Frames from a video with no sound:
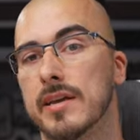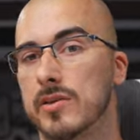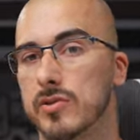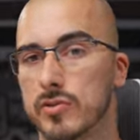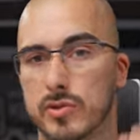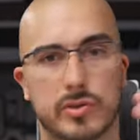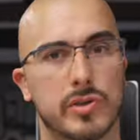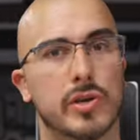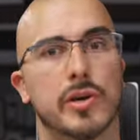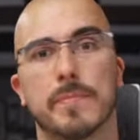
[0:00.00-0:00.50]
you
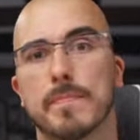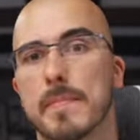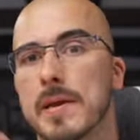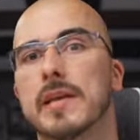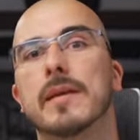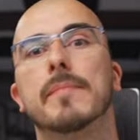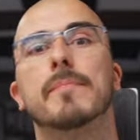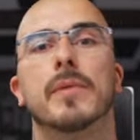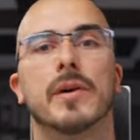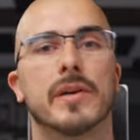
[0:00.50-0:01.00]
start
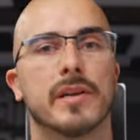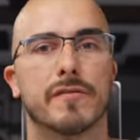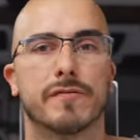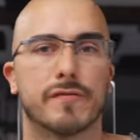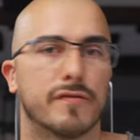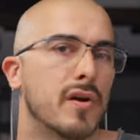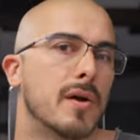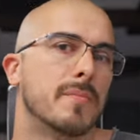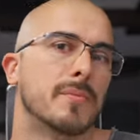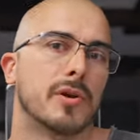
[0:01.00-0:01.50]
making money
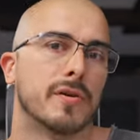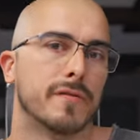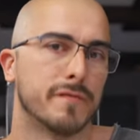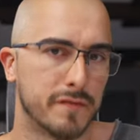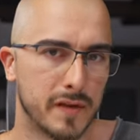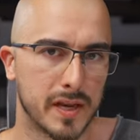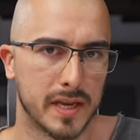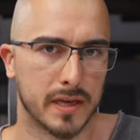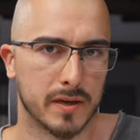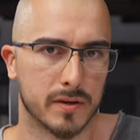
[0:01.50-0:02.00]
from your
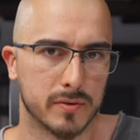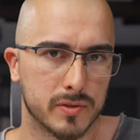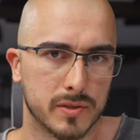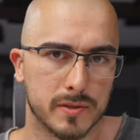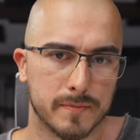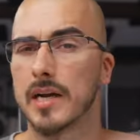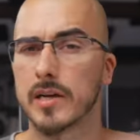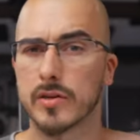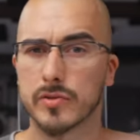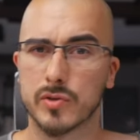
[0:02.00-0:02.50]
videos.
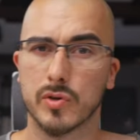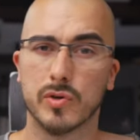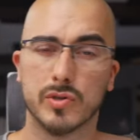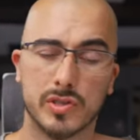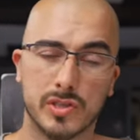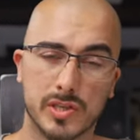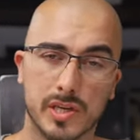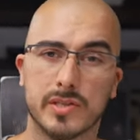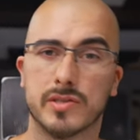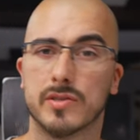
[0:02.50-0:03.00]
I also
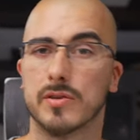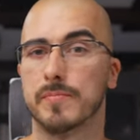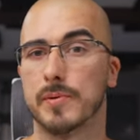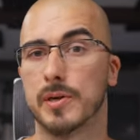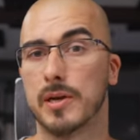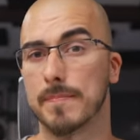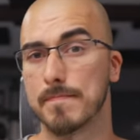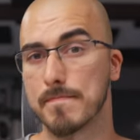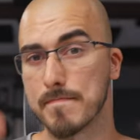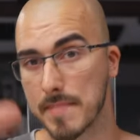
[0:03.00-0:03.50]
just
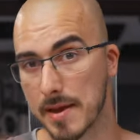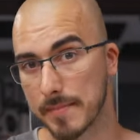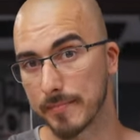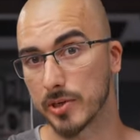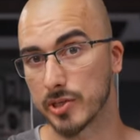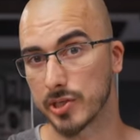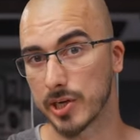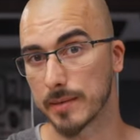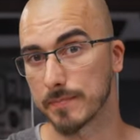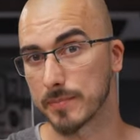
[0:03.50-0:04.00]
opened up
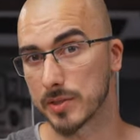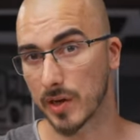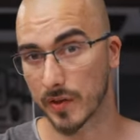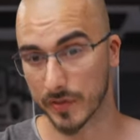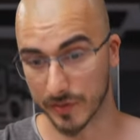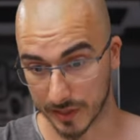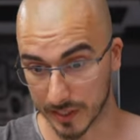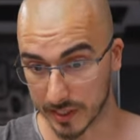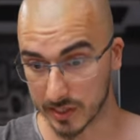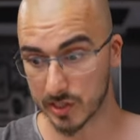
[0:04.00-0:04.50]
memberships
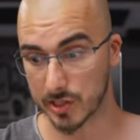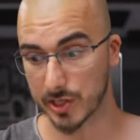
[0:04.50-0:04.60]
on this